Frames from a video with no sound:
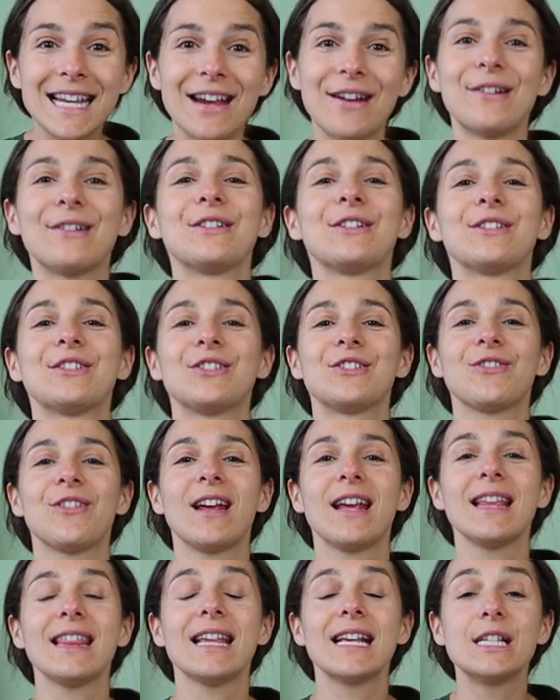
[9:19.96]
character
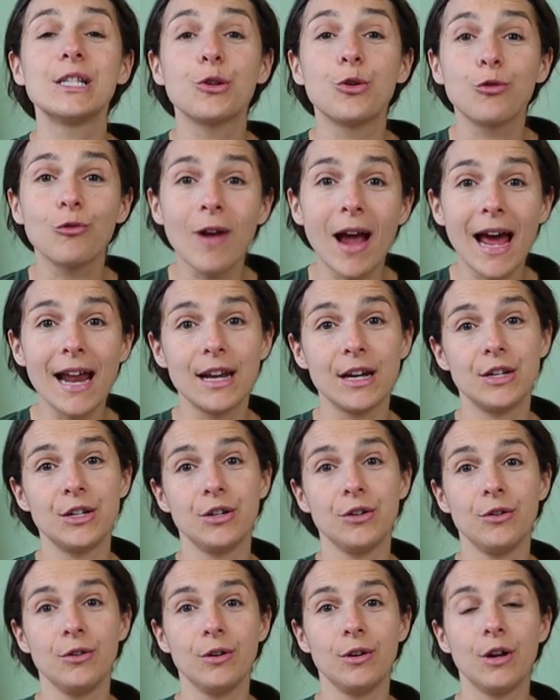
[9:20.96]
strength is
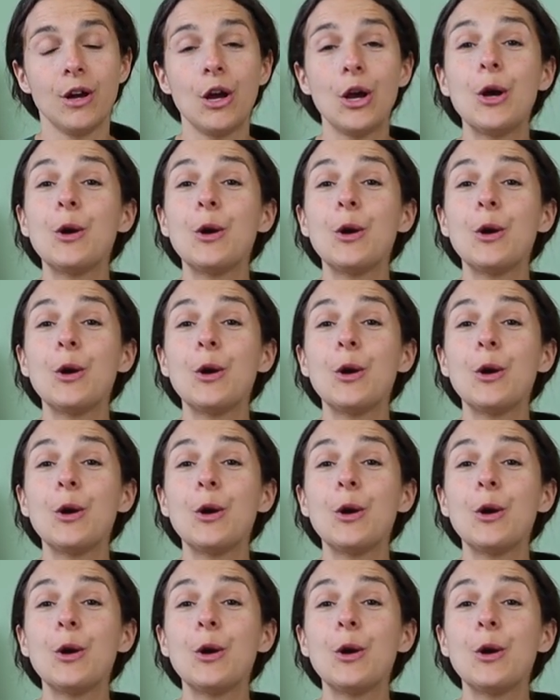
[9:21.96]
gratitude,